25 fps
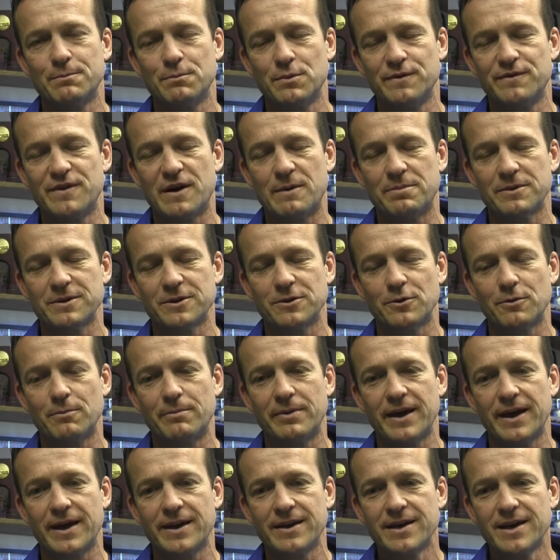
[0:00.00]
him move up a little
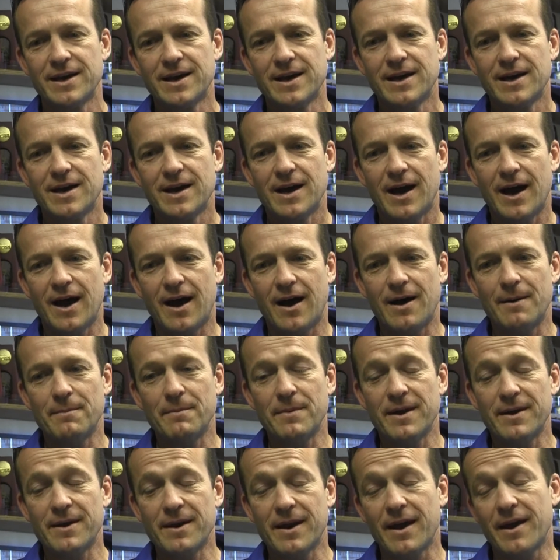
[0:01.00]
bit.
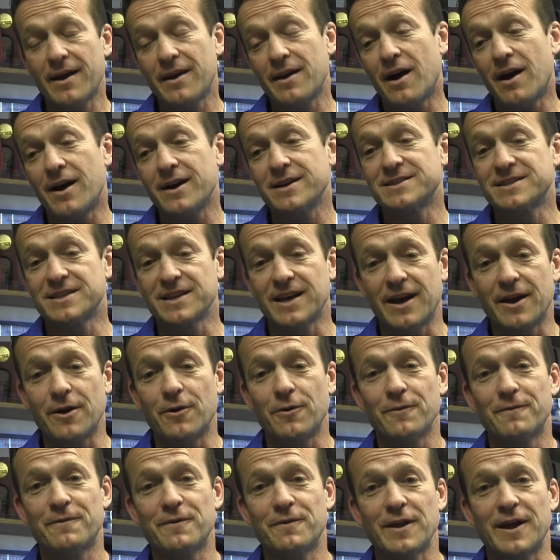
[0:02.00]
Um, and and honestly, I
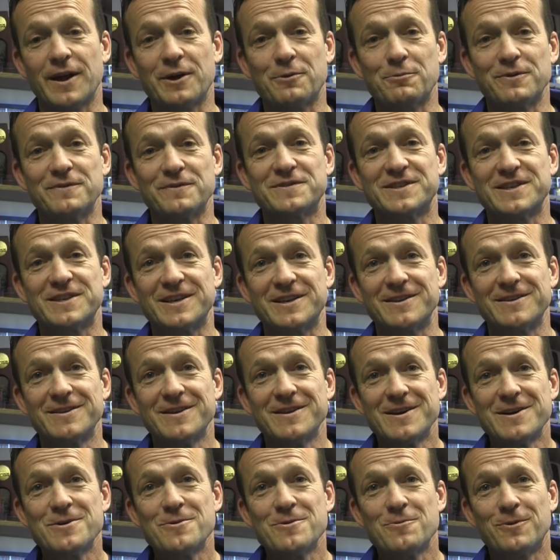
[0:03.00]
don't feel like we've seen
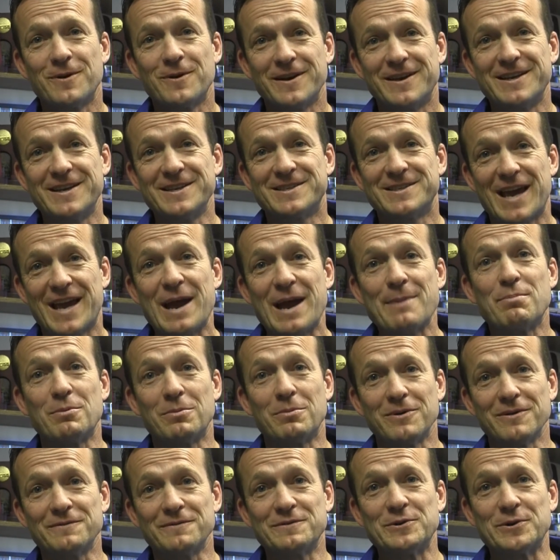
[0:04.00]
what he's
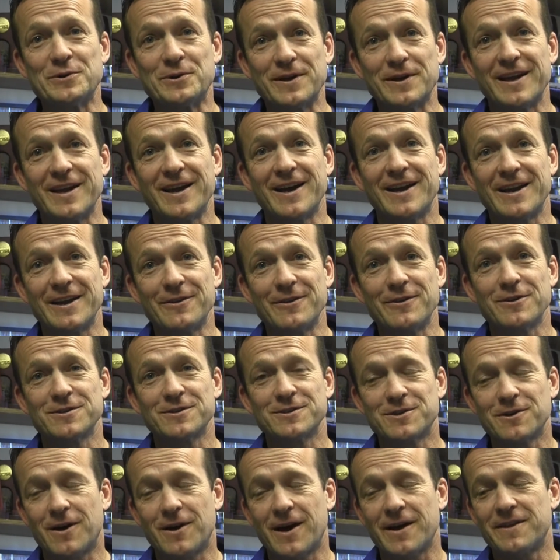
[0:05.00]
capable of doing yet either.
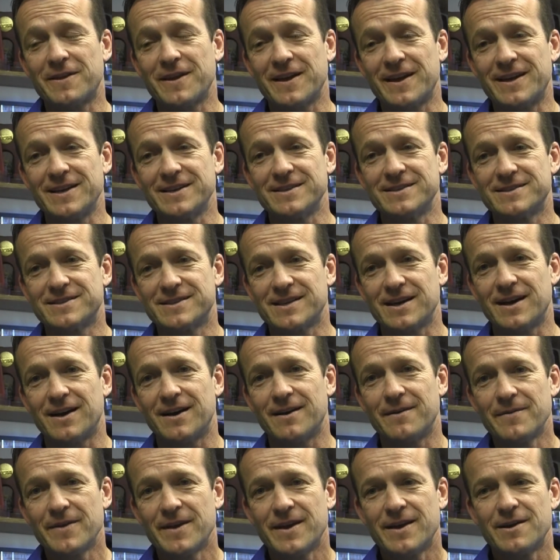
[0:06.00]
So I think he's
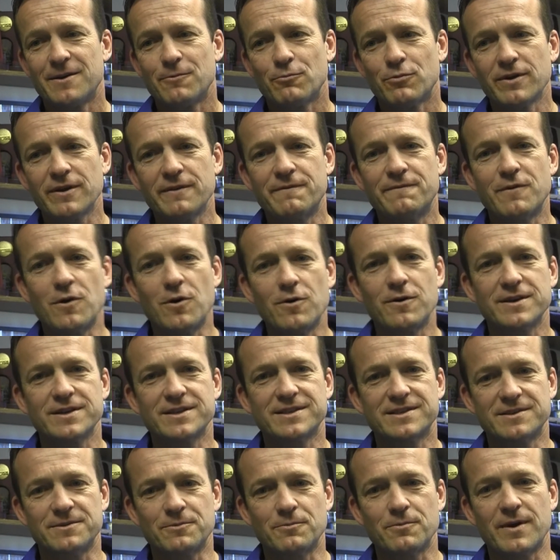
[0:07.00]
uh, really
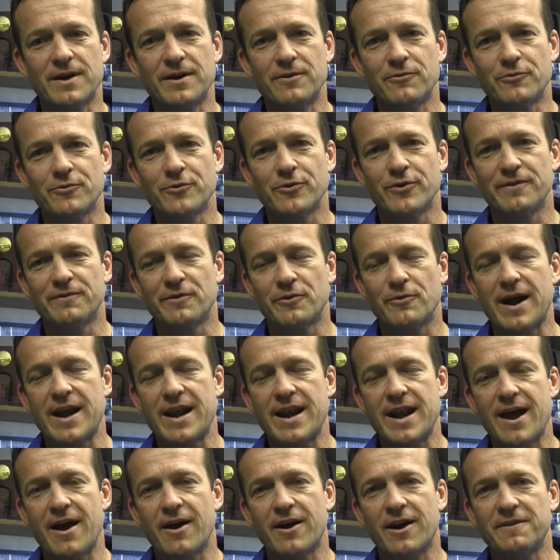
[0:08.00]
focused and, and, driven
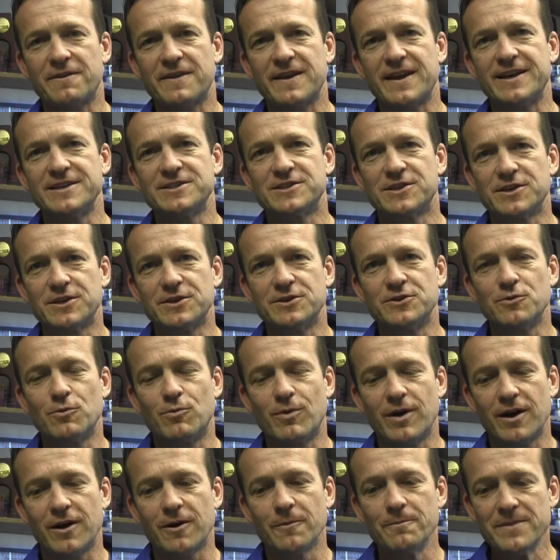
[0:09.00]
right now, and I think he's going to do
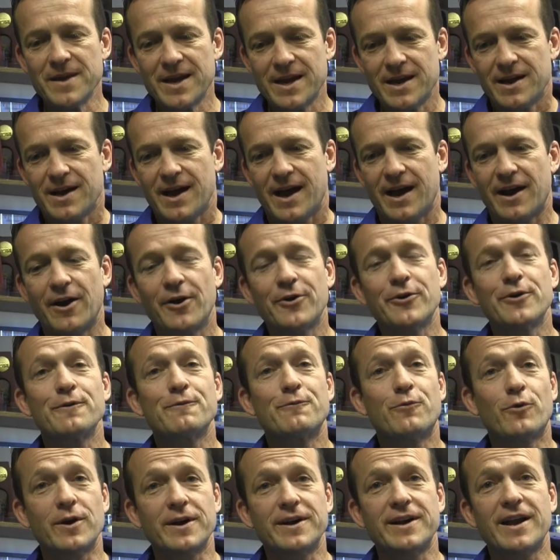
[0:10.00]
well. At
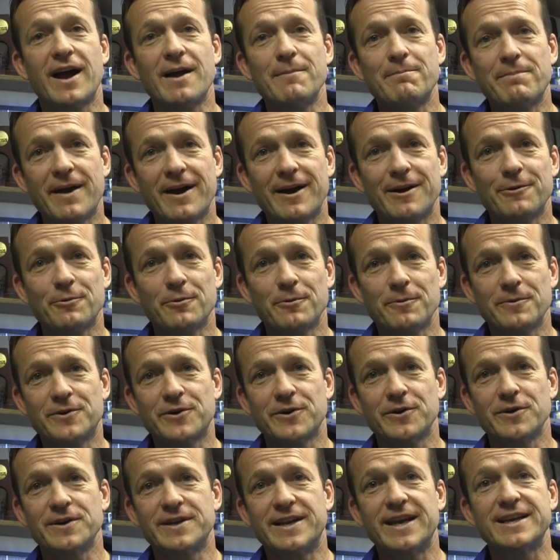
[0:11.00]
149 pound, we
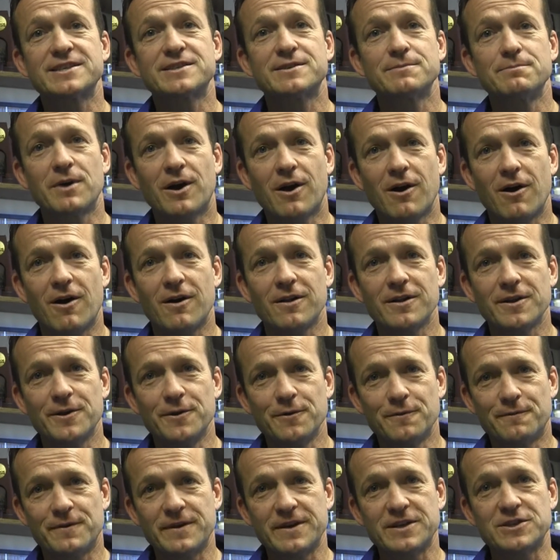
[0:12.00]
returned Destin
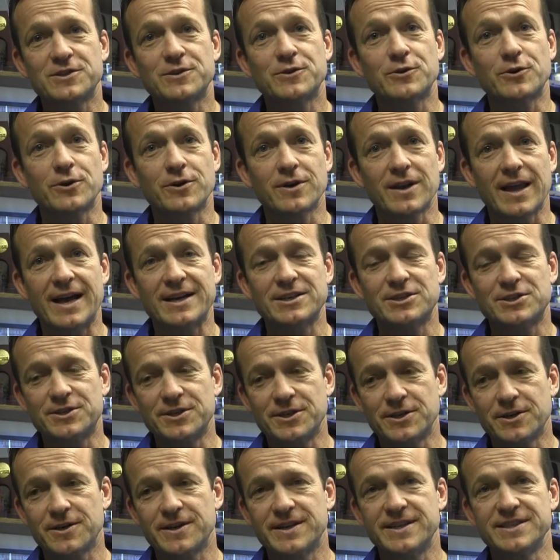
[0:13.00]
McCauley, who finished third last
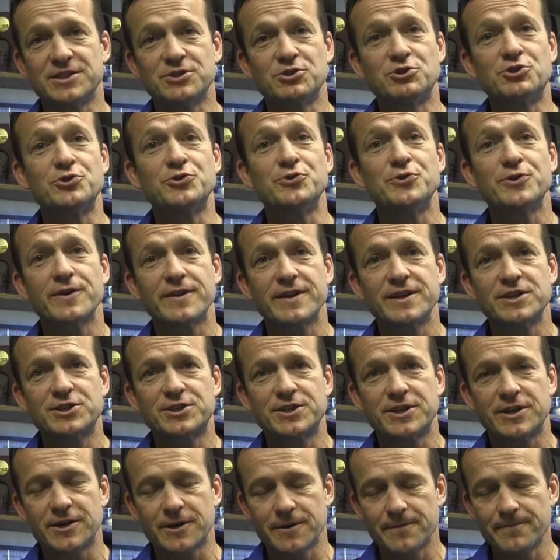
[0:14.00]
year. He's a junior
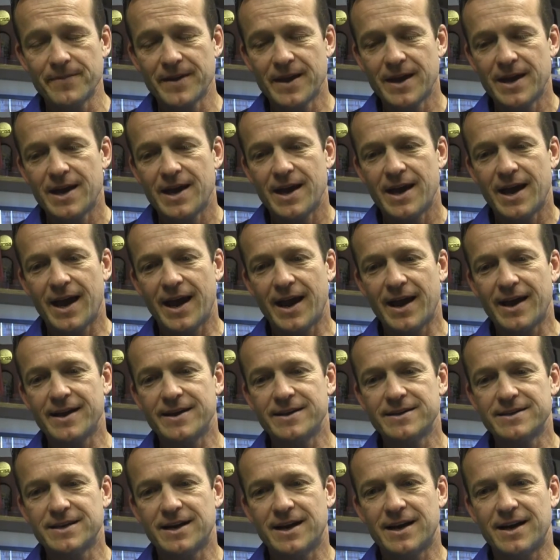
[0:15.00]
this year.
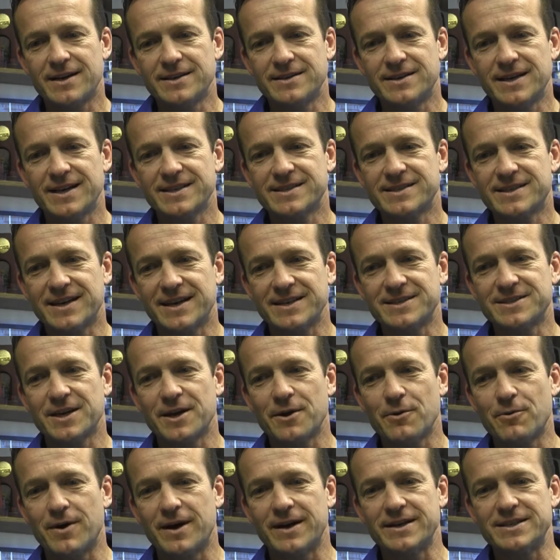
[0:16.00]
And uh, Destin, I
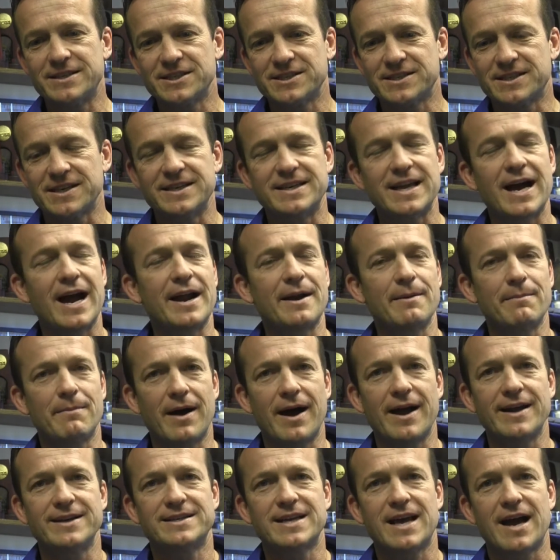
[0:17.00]
tell you what, just a
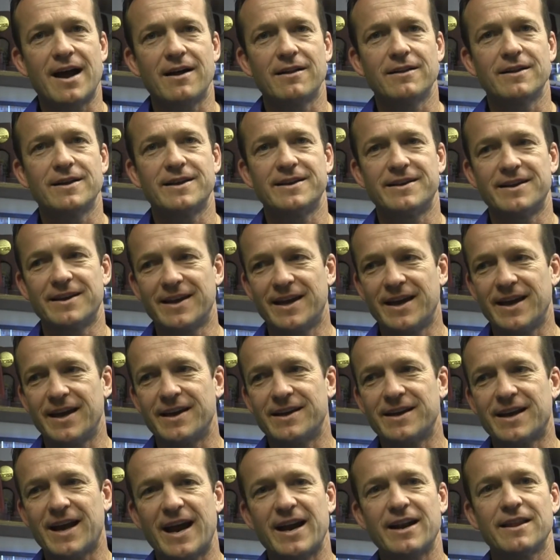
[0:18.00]
dynamite talent. And
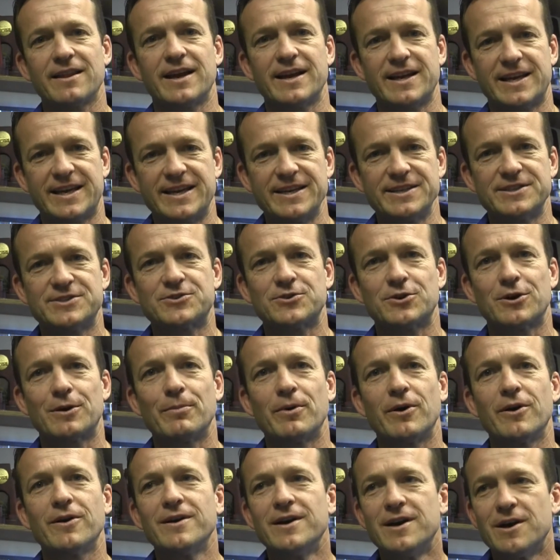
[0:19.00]
again, kind of like Keith
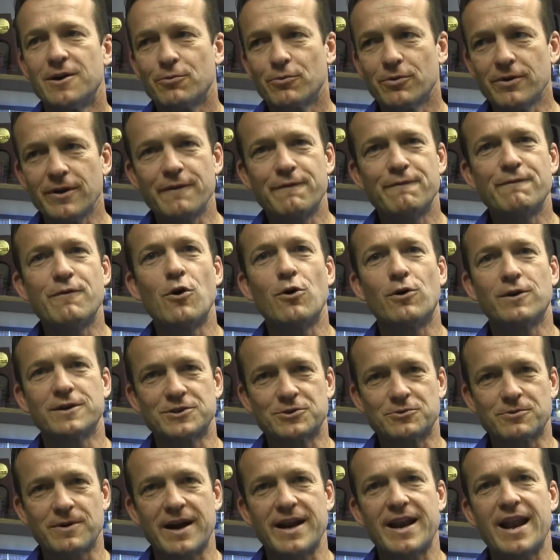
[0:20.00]
Surber, really
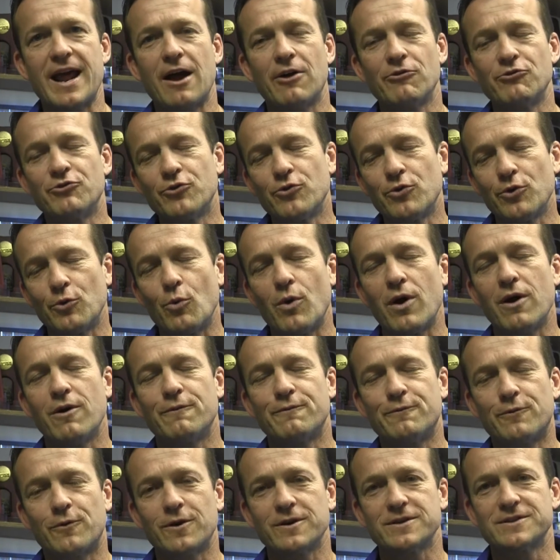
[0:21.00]
focused right now, doing
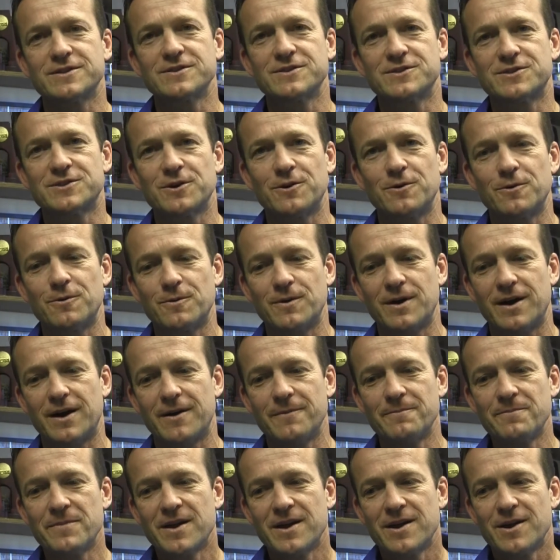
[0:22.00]
well for us. And so
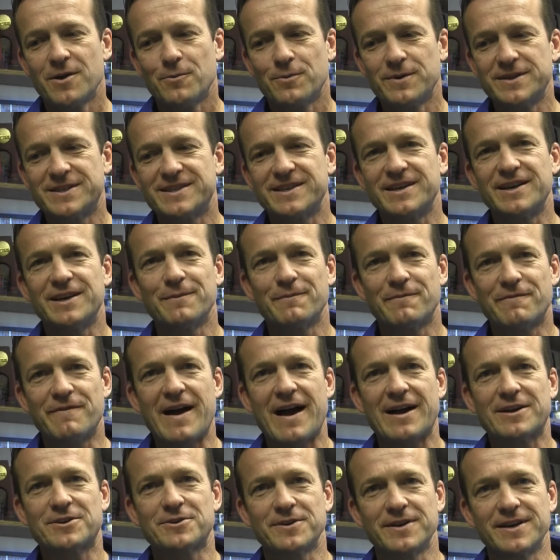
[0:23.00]
uh, we see him
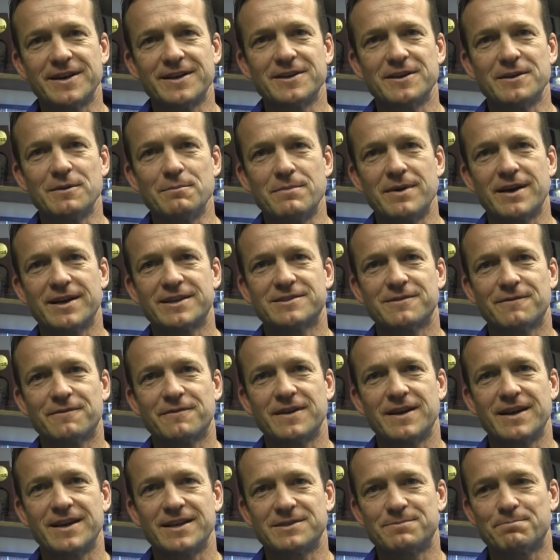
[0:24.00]
factoring into the mix of
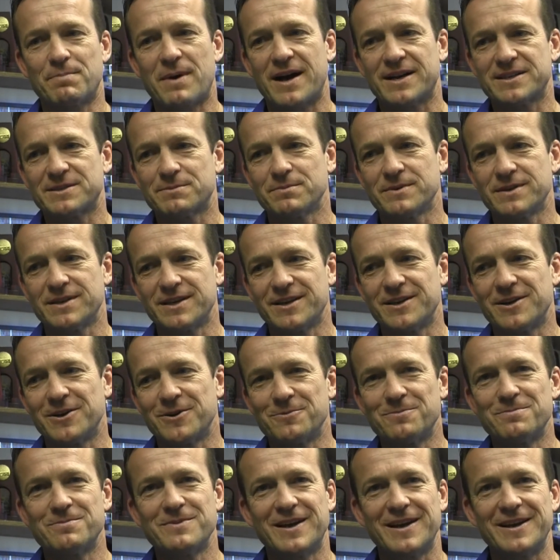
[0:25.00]
things. Possibly, you
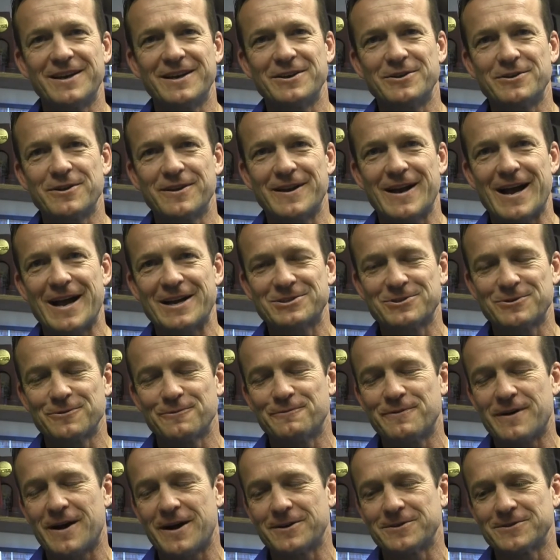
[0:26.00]
know, getting into the
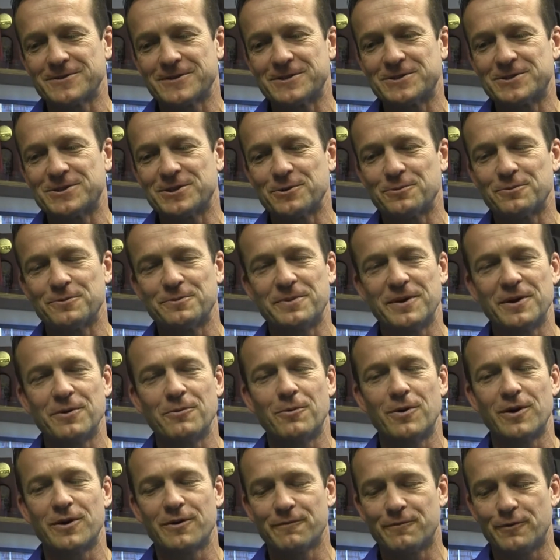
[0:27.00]
national finals this year would be
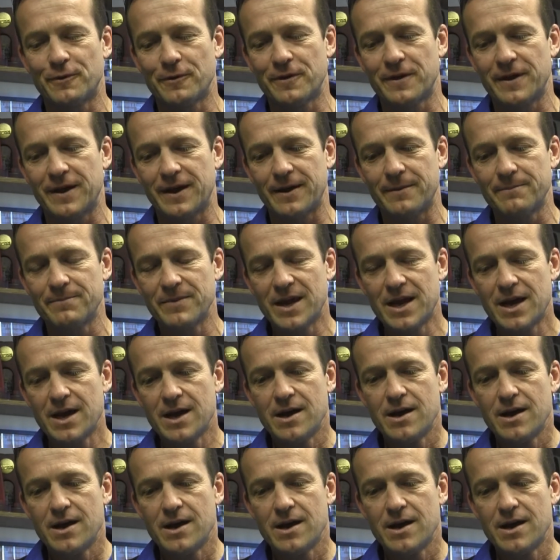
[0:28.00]
a wonderful thing.